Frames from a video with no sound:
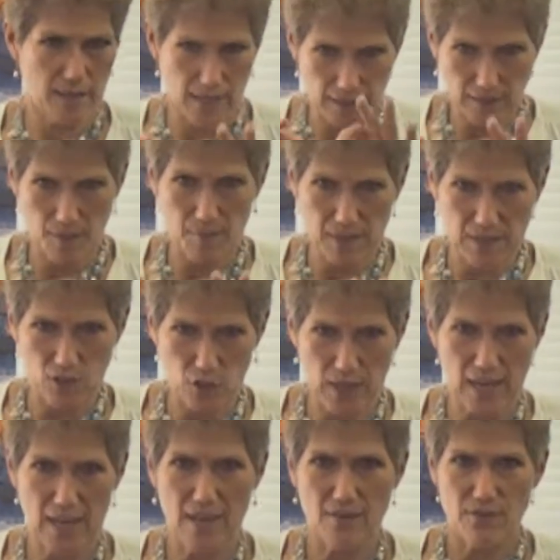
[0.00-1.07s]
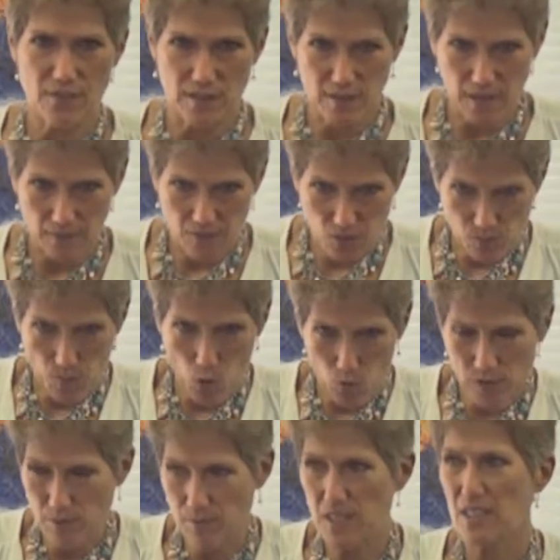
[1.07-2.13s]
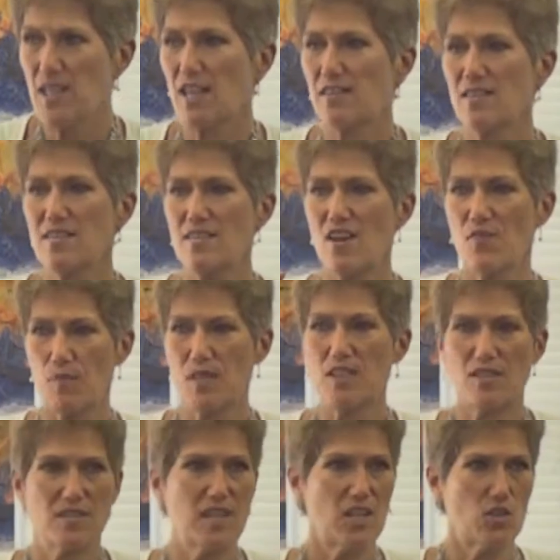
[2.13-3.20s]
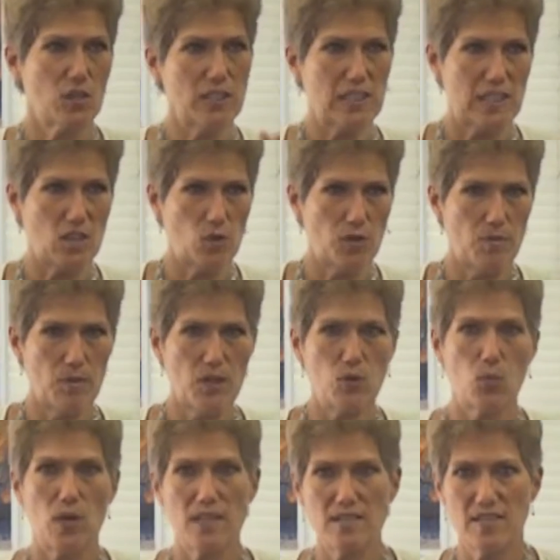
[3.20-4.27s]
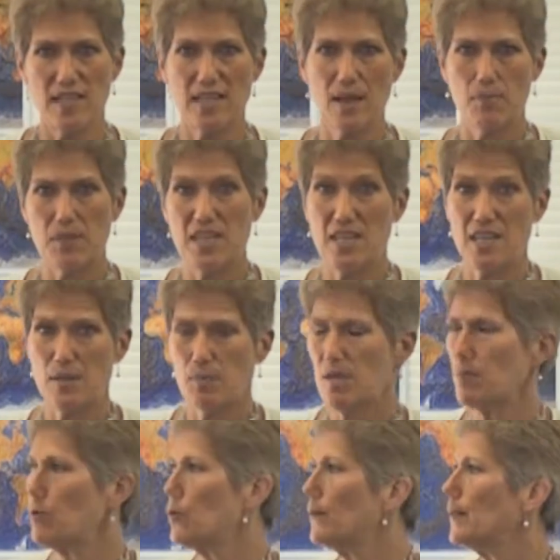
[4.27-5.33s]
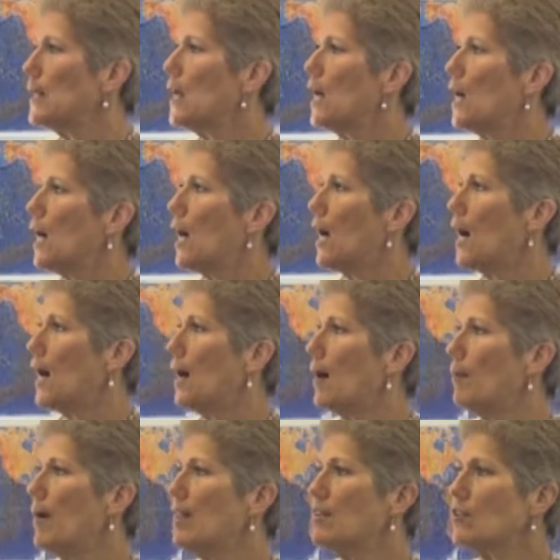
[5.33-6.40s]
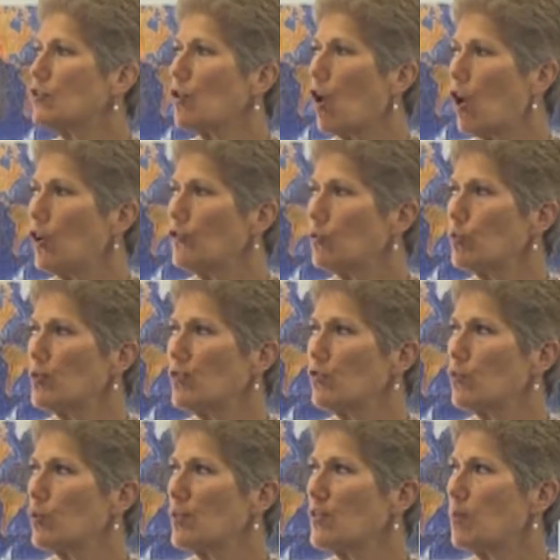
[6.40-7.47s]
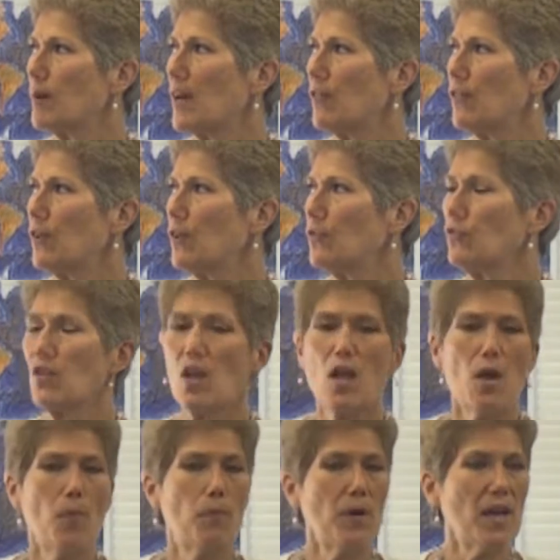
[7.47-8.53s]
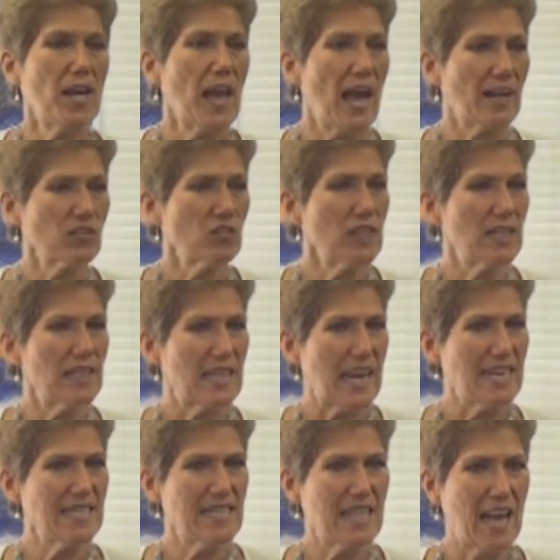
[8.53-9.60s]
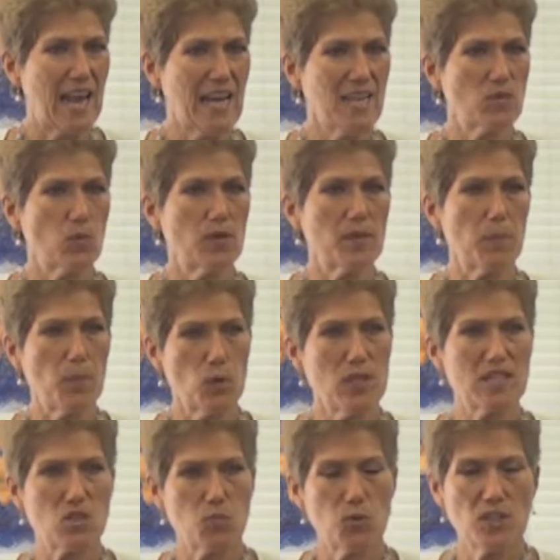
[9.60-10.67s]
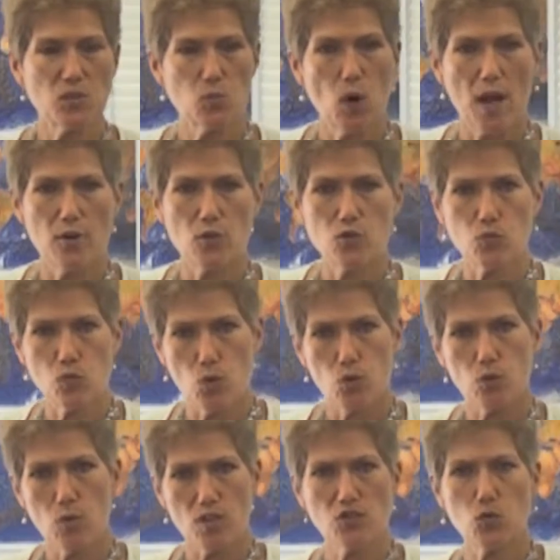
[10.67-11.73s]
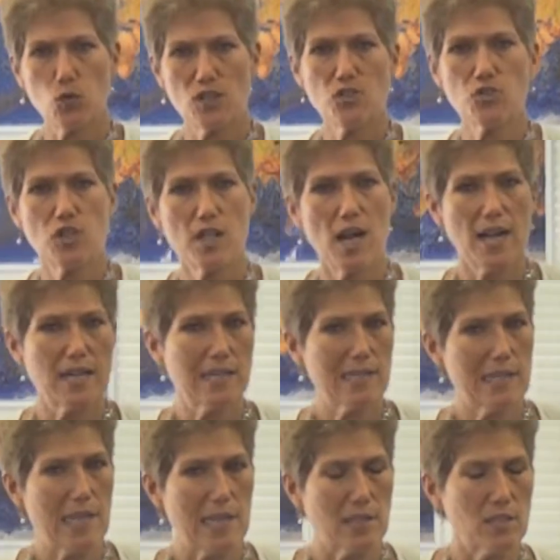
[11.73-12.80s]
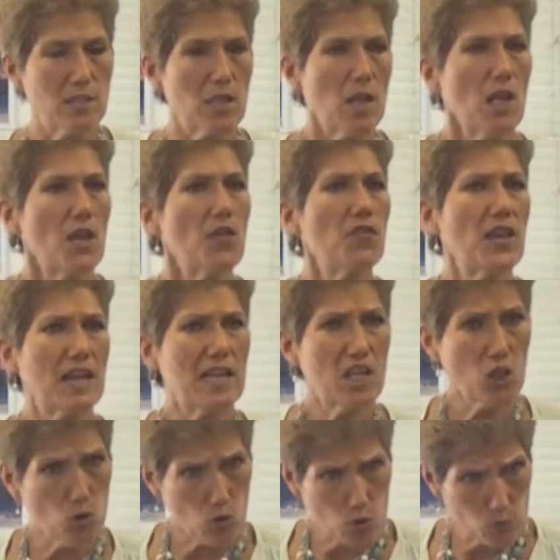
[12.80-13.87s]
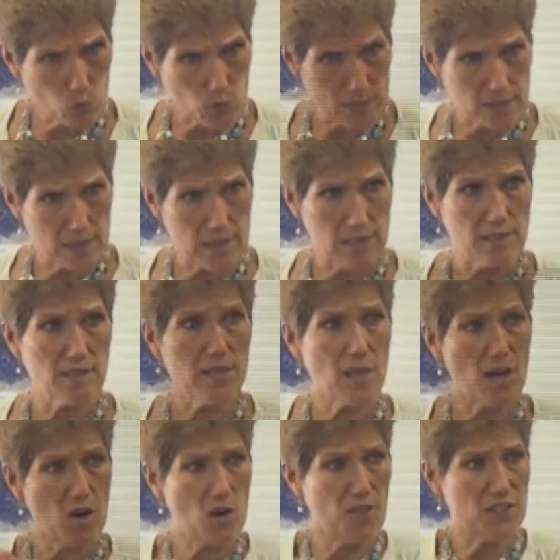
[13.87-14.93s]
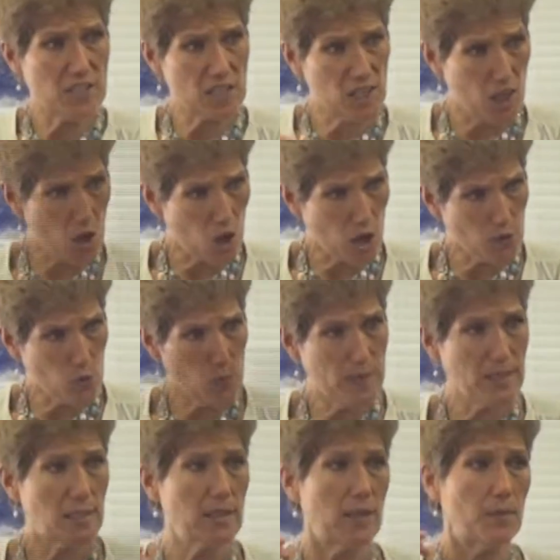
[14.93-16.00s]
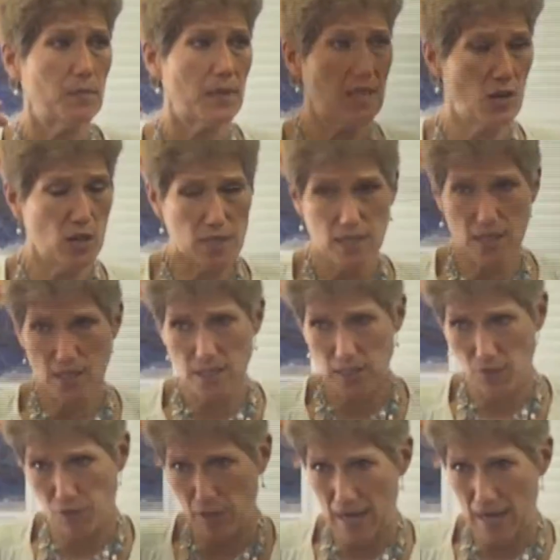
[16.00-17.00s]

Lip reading: get them in their caves and then smoke them to death and stuff because they couldn't kill them otherwise, and they kept eating people. And there's all sorts of stories about those. But actually in the 1880s, when the Pony Express riders rode across the western United States, they killed one of these, cut off its clawed wingtip, carried it into